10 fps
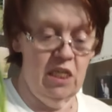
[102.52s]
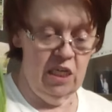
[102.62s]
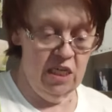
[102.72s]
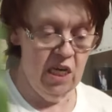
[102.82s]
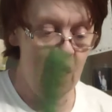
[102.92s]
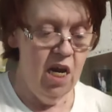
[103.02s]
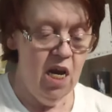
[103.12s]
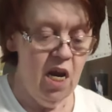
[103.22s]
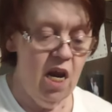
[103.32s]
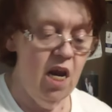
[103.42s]
in this,
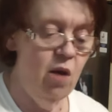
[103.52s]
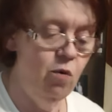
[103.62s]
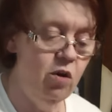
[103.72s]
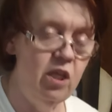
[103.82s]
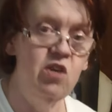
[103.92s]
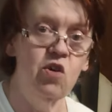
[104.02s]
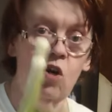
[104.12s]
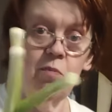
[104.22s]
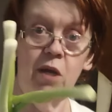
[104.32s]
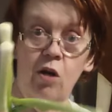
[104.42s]
and these are
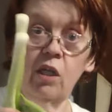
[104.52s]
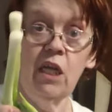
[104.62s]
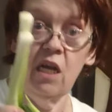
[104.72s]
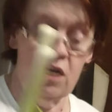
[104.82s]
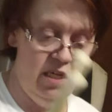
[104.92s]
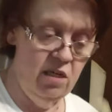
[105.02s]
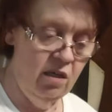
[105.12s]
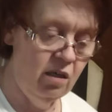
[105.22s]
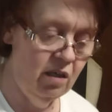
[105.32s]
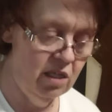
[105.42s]
going to be our leeks.
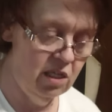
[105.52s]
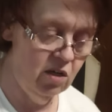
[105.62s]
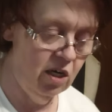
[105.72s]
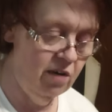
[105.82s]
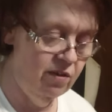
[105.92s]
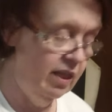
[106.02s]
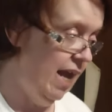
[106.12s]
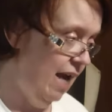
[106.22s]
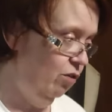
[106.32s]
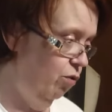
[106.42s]
That's going to give it
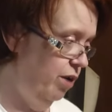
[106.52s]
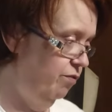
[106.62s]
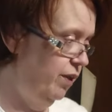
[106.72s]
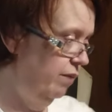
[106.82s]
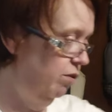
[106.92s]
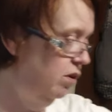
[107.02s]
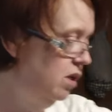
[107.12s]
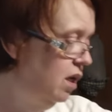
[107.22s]
that great flavor.